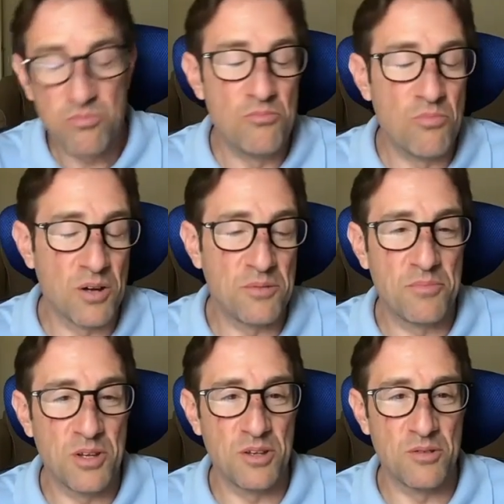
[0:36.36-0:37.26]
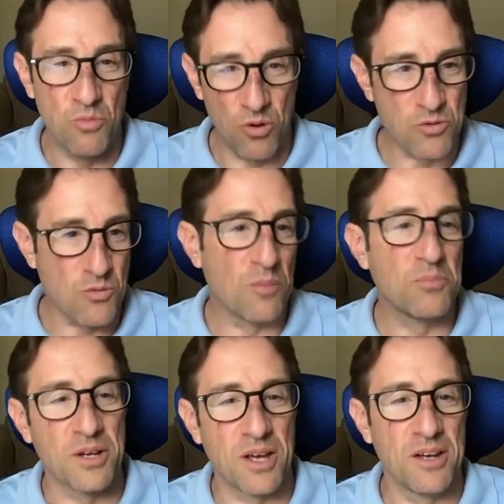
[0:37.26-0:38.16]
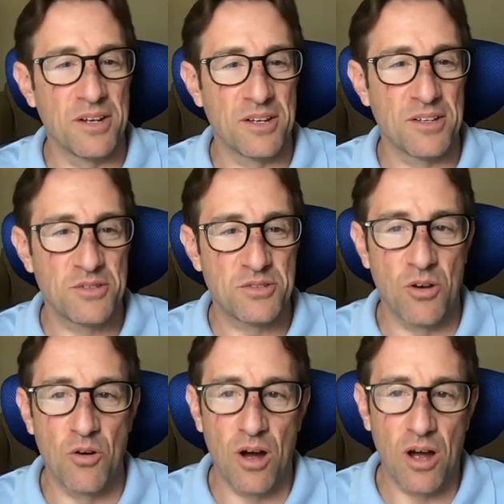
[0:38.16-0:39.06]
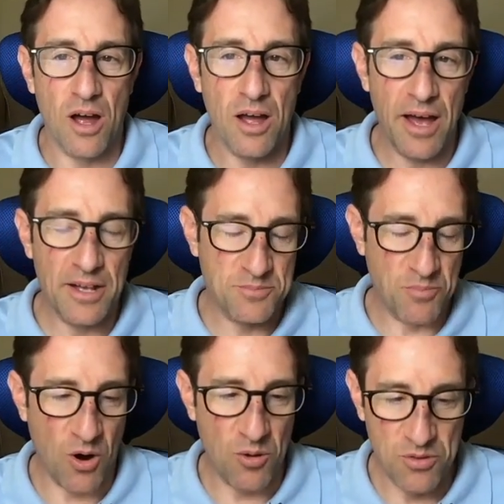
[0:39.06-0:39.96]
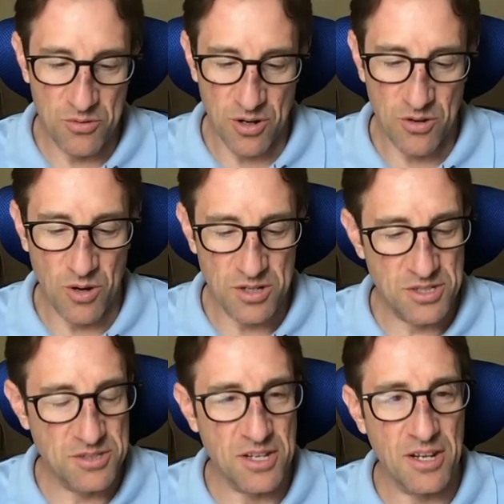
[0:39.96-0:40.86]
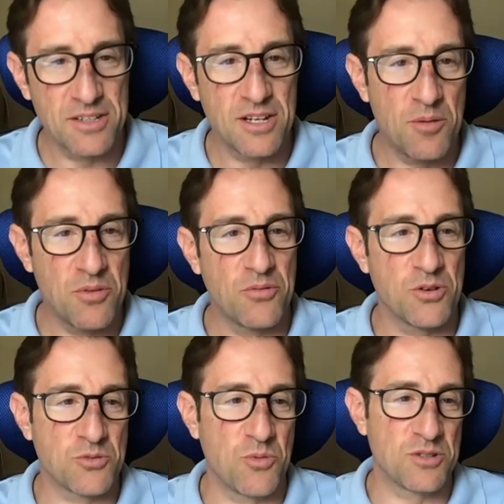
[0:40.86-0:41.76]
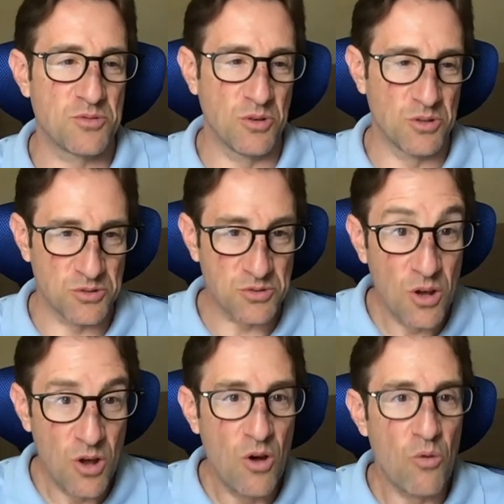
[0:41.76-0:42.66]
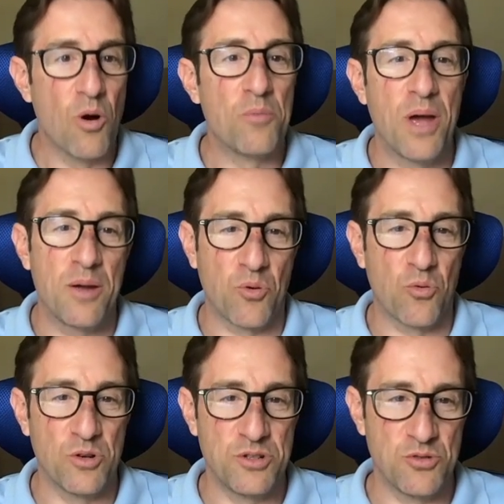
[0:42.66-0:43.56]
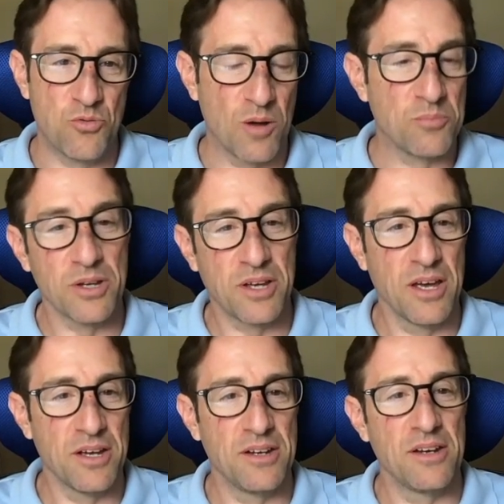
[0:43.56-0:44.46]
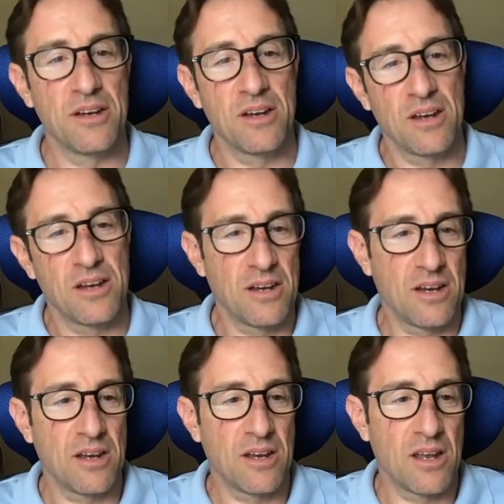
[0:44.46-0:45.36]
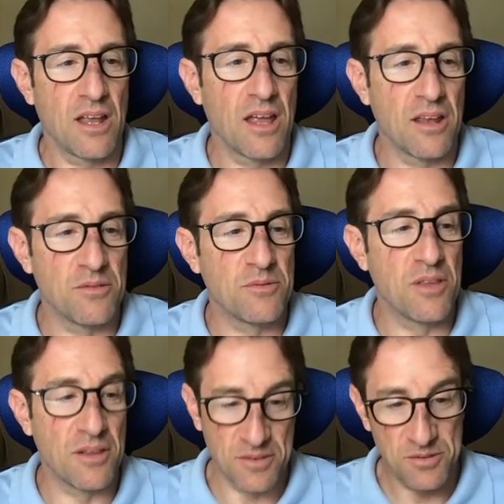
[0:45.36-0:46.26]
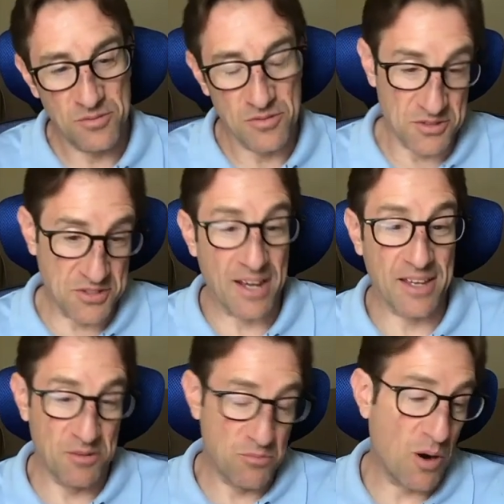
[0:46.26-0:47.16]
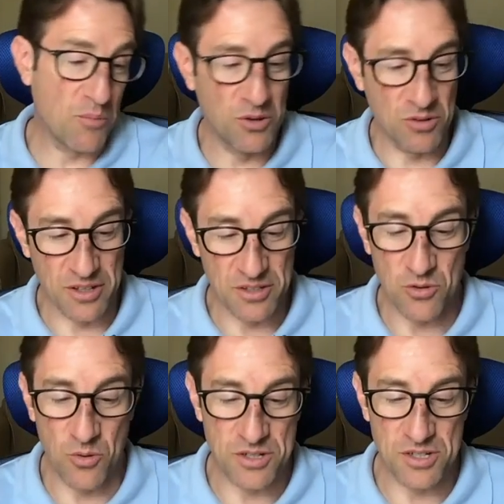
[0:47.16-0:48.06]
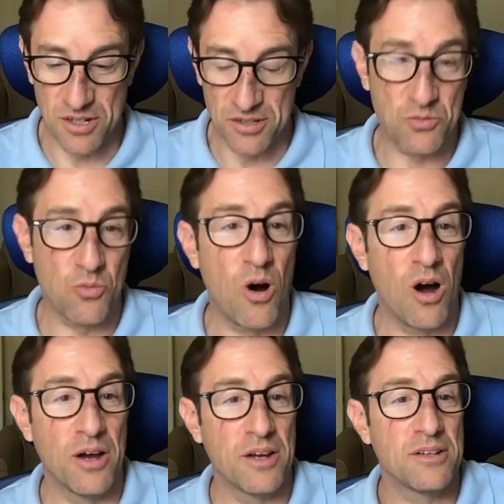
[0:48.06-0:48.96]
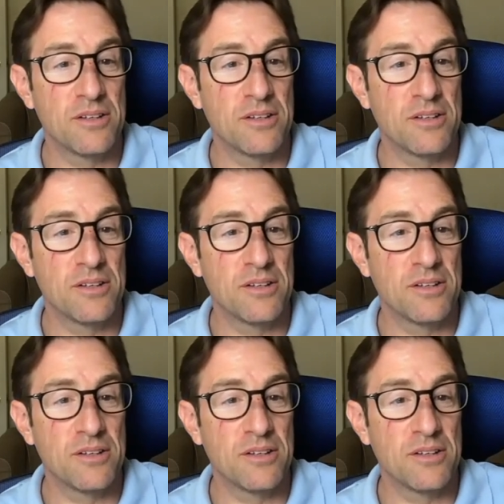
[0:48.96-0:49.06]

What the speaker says: might be worth replicating. So I asked Barb three questions ahead of time. The first question was, what paper would you replicate? And then the second and probably linked question is why?